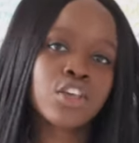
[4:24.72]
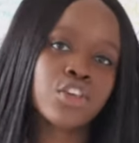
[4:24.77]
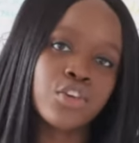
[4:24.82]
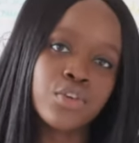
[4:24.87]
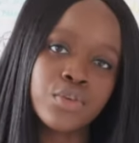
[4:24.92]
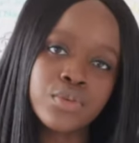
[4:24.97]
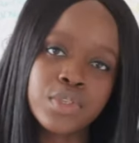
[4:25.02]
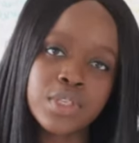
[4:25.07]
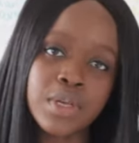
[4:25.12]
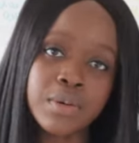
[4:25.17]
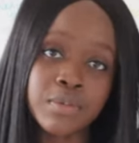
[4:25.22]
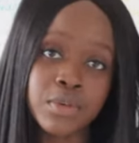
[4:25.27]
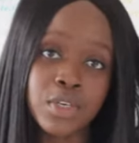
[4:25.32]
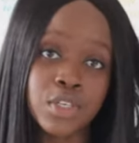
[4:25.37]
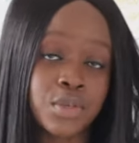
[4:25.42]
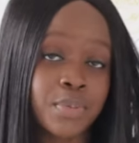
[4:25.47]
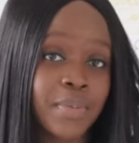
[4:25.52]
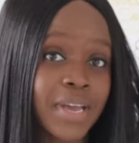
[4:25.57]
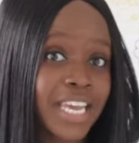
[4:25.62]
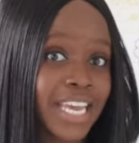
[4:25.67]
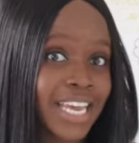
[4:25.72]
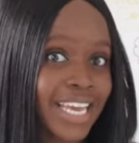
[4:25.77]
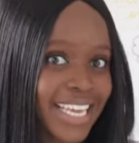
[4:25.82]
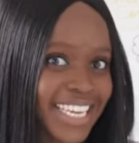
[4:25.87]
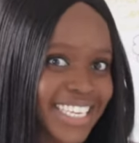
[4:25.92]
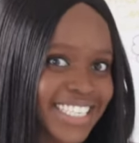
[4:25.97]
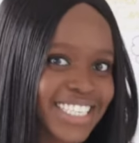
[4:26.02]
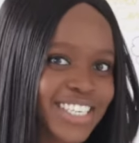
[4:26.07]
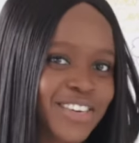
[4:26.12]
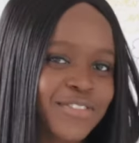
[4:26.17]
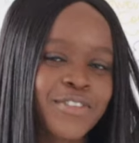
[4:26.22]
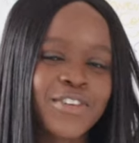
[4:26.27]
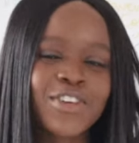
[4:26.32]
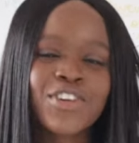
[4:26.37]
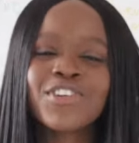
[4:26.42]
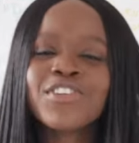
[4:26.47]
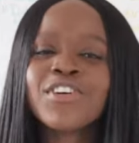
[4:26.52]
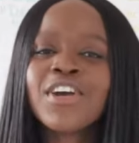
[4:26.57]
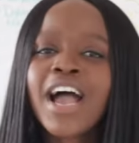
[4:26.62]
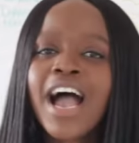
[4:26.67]
use to make it easier for
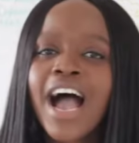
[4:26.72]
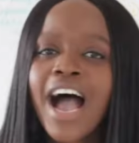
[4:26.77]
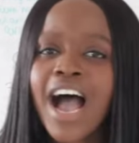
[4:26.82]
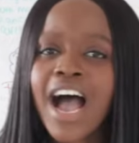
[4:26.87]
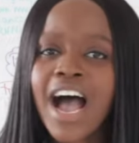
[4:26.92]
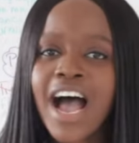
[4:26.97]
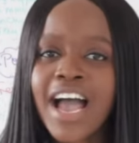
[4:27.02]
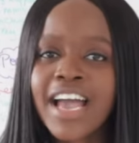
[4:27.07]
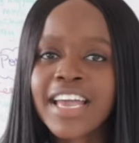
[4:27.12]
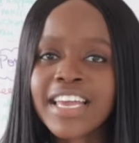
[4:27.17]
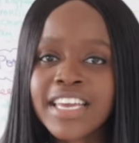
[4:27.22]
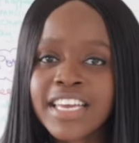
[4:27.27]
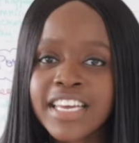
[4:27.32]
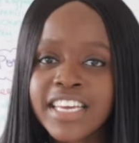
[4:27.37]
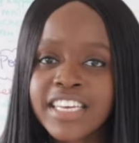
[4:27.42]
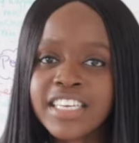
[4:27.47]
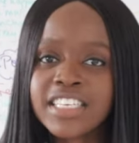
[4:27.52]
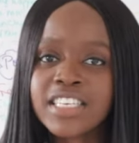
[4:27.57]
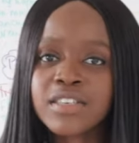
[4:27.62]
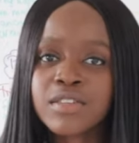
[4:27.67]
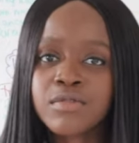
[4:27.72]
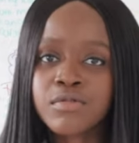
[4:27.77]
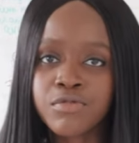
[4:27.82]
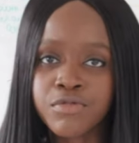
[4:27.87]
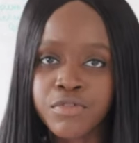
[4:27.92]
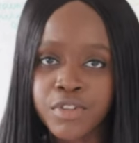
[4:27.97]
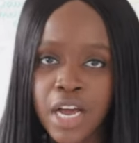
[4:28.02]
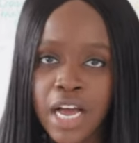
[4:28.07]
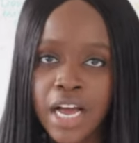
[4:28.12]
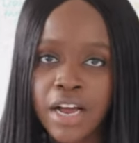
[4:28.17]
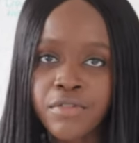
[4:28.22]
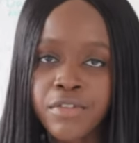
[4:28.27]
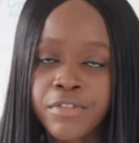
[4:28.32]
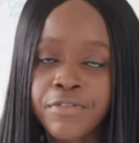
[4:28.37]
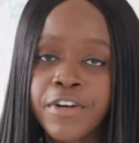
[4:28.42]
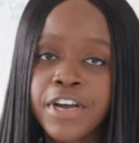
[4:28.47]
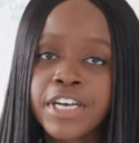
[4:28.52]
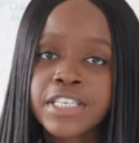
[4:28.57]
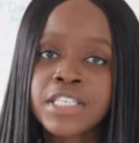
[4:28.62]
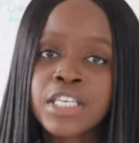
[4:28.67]
you, uh, he uh,
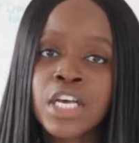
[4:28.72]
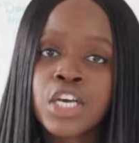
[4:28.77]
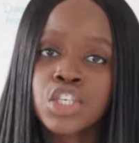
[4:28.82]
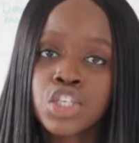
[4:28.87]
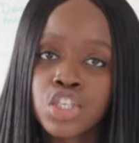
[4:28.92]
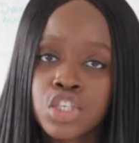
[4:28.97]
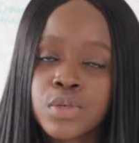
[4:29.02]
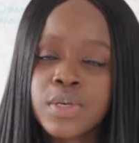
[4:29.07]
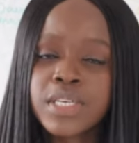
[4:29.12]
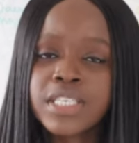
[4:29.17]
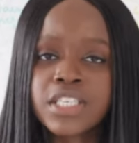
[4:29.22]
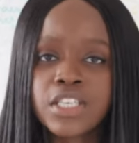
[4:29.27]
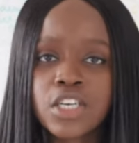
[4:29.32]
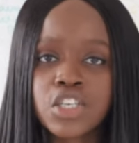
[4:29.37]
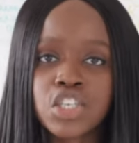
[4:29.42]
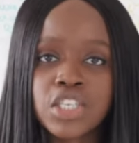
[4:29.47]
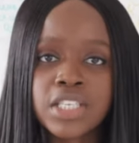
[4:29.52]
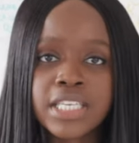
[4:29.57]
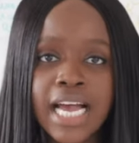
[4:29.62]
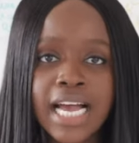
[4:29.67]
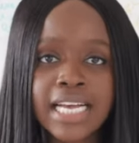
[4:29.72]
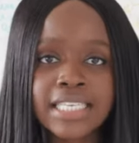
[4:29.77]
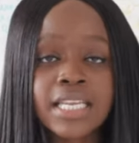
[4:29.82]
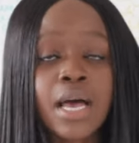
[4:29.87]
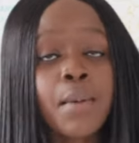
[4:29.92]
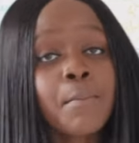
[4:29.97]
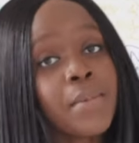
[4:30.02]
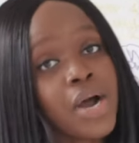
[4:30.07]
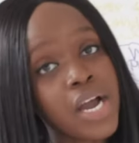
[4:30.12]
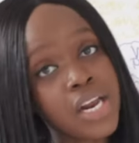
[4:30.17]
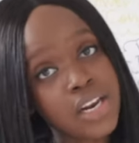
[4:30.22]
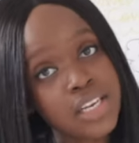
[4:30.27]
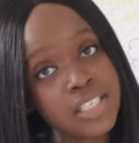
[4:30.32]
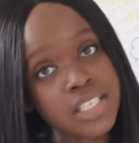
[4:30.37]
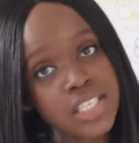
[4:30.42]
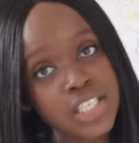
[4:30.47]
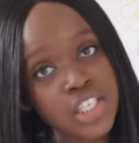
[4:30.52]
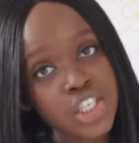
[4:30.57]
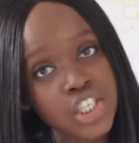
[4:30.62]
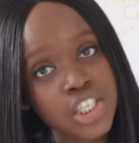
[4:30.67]
refers to his Duchess as My Last
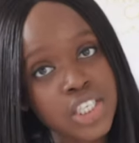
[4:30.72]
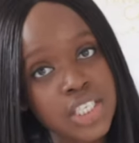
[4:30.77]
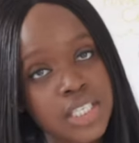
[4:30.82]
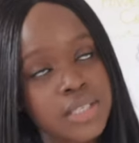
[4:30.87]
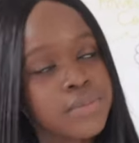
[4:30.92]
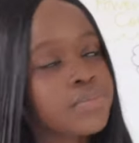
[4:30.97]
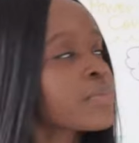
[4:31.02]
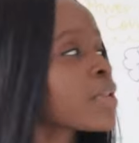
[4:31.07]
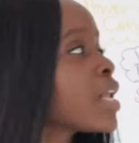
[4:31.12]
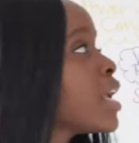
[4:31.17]
Duchess.